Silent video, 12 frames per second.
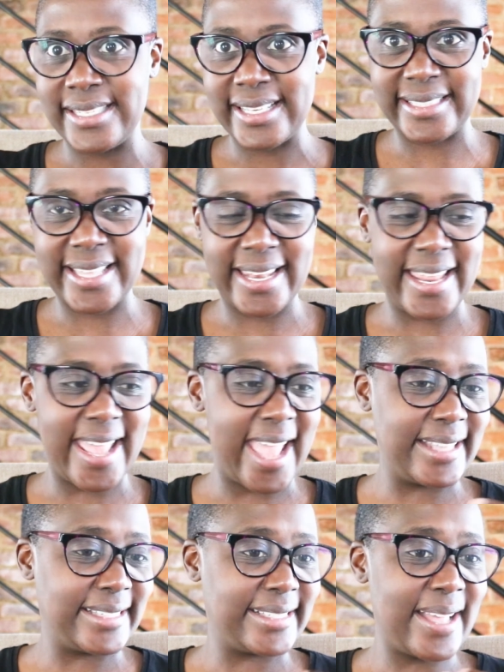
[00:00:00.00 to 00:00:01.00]

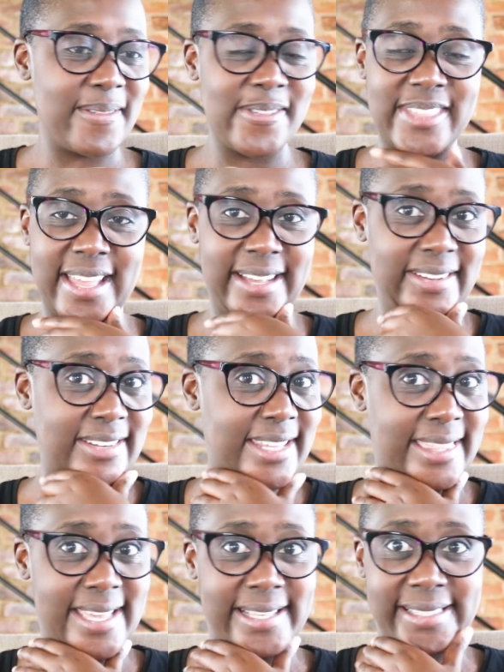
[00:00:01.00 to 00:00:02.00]
yesterday and some of the
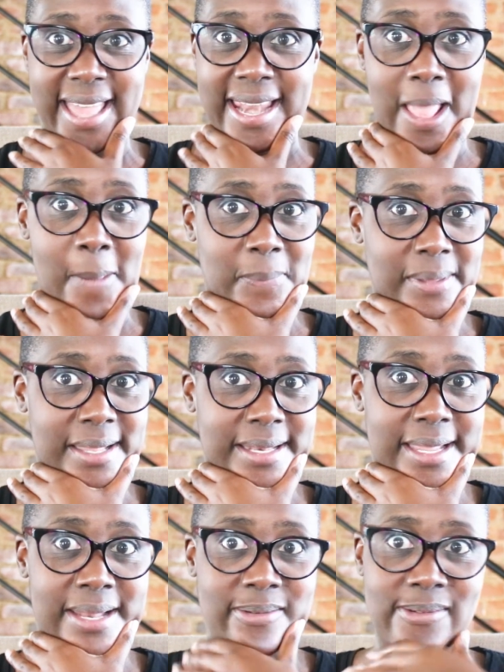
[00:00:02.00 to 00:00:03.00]
funny things that
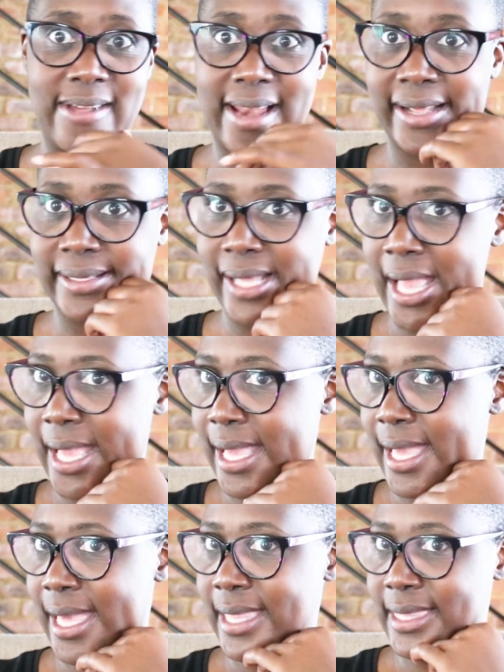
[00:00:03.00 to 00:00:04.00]
happened, and we were
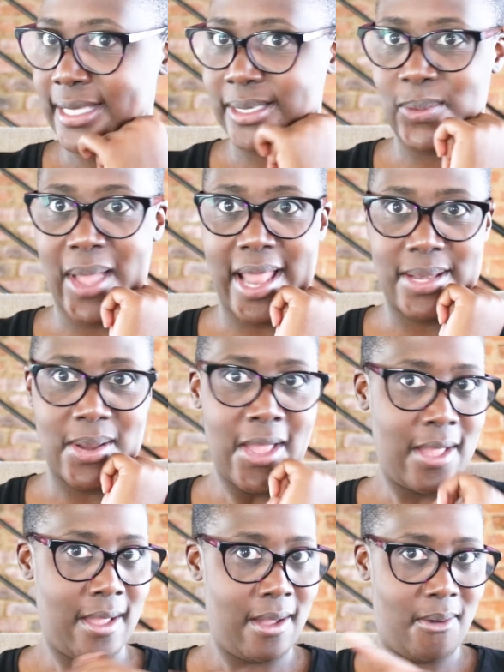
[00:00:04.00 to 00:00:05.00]
like, this one,
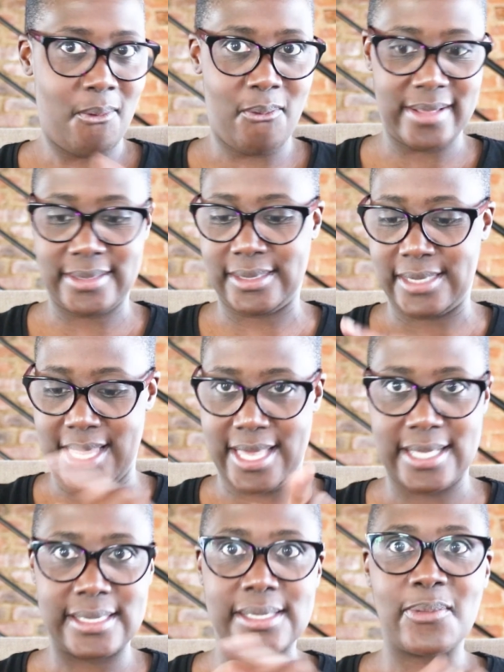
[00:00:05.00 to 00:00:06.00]
what's
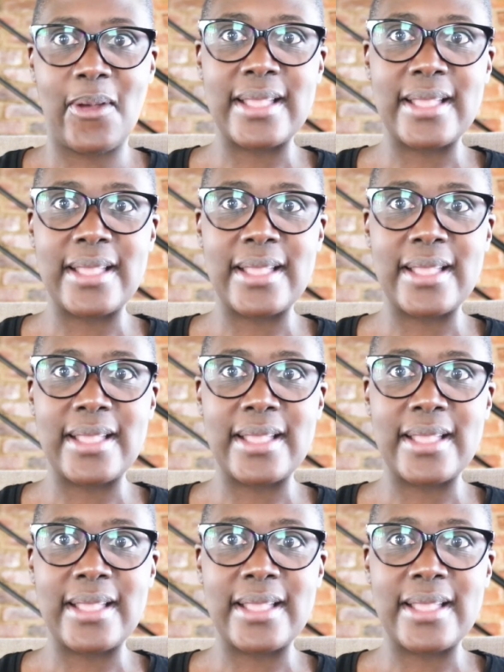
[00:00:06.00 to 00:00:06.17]
this?